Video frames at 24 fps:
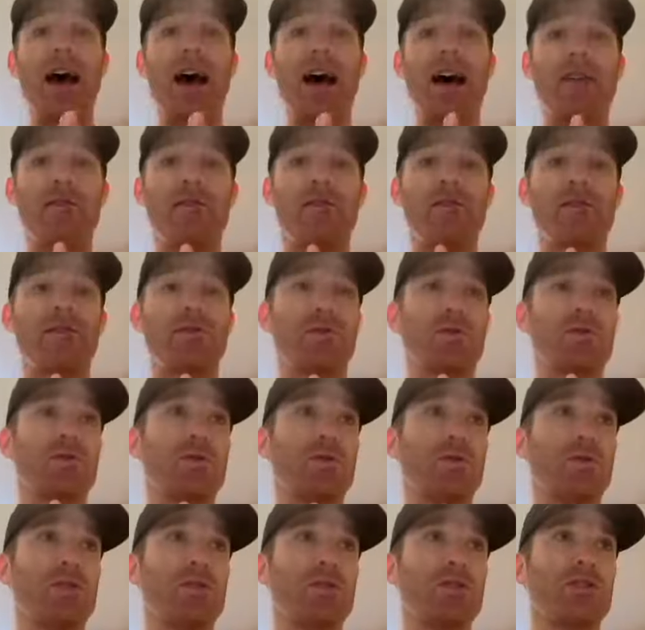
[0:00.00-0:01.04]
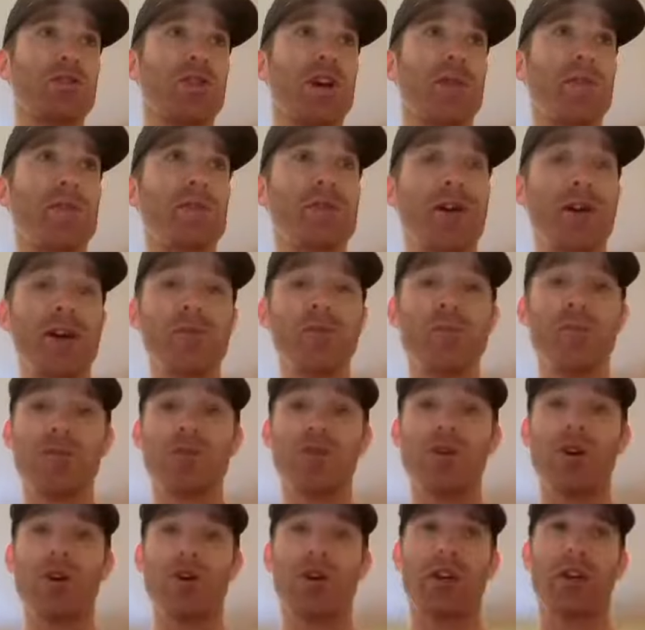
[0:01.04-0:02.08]
For those who are just hopping on, we're
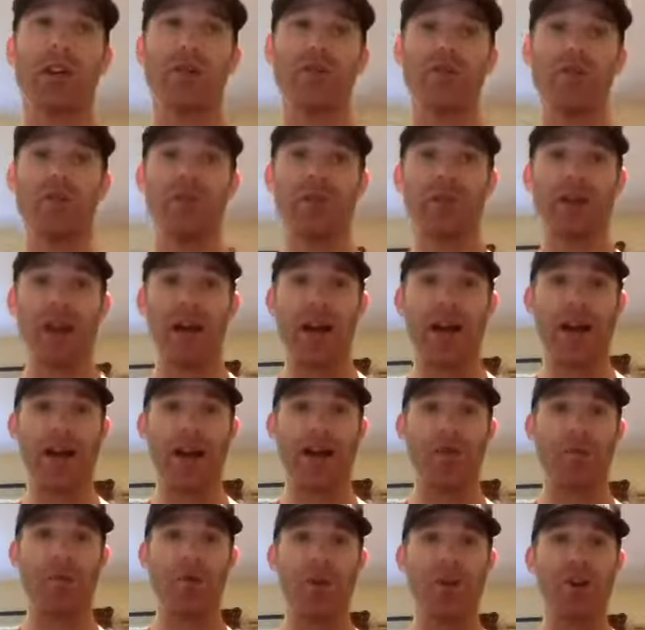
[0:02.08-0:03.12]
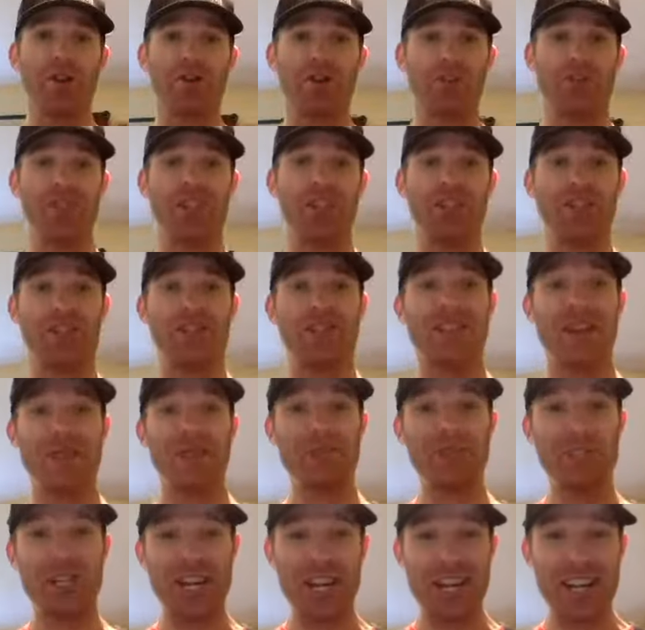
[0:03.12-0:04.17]
talking about why you need to
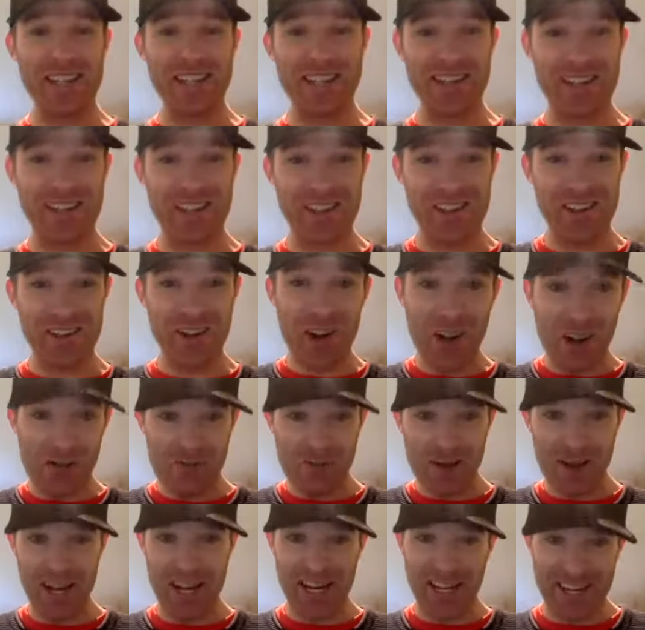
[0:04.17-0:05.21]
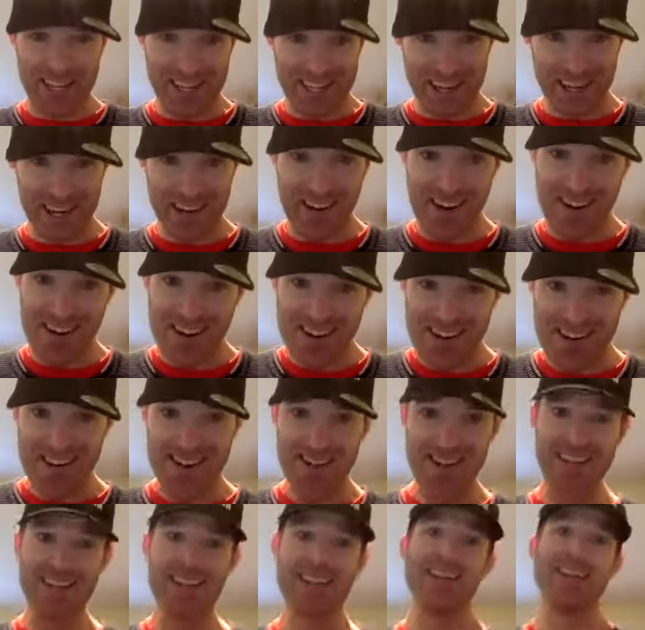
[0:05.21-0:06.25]
stop chasing the almighty dollar,
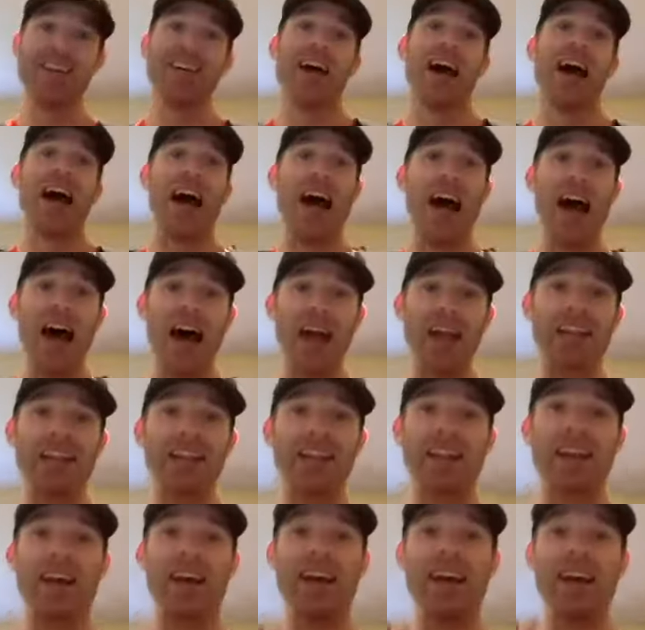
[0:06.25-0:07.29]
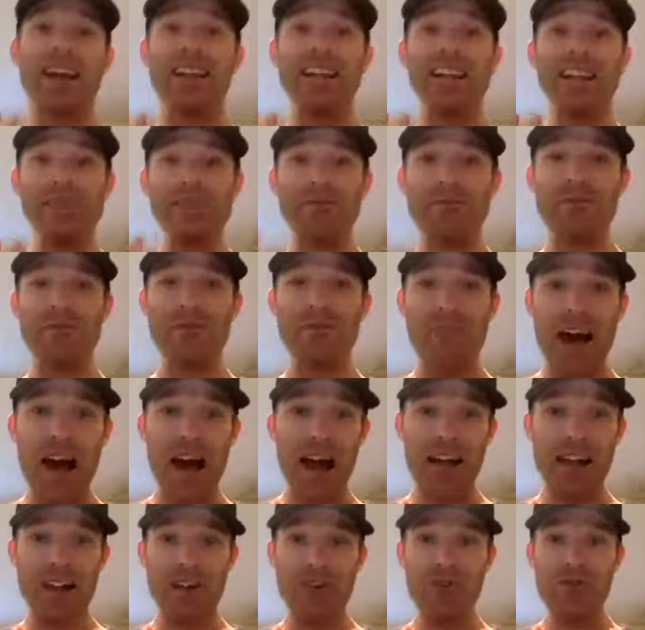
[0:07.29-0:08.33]
lead with
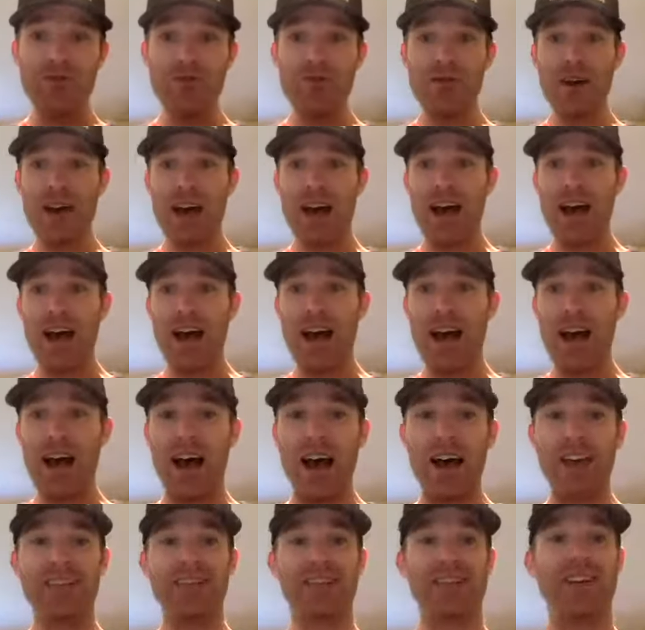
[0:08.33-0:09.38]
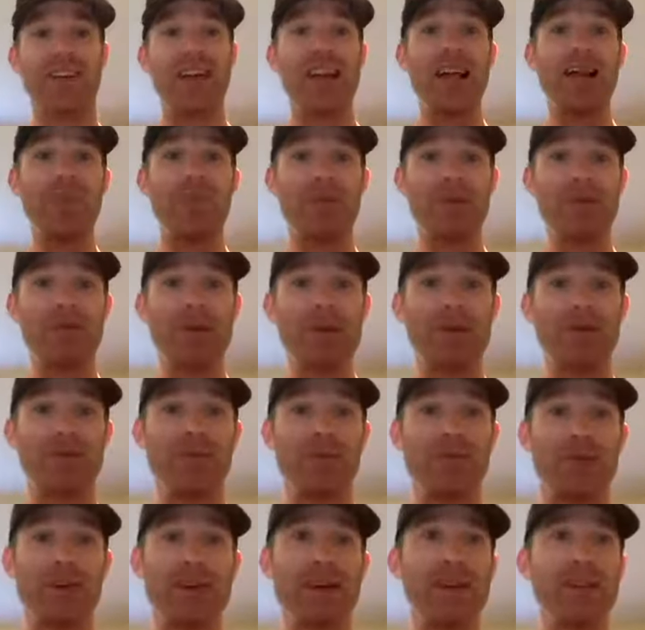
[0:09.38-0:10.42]
value, and start helping
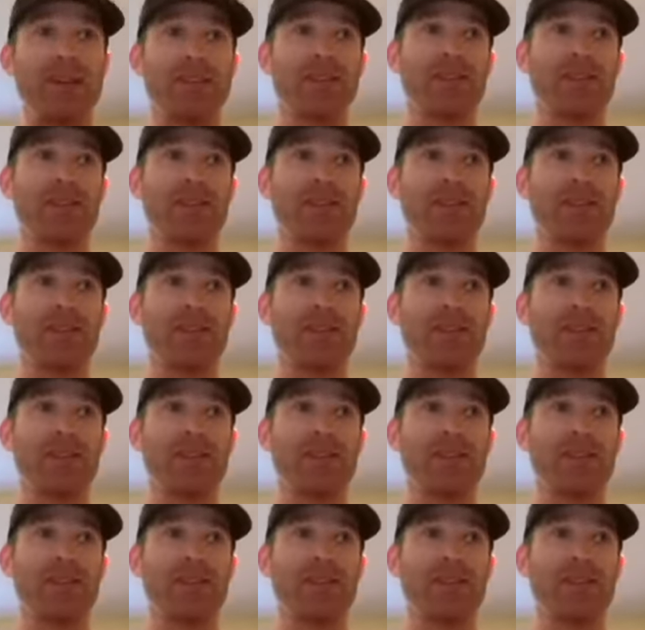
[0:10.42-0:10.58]
people, right?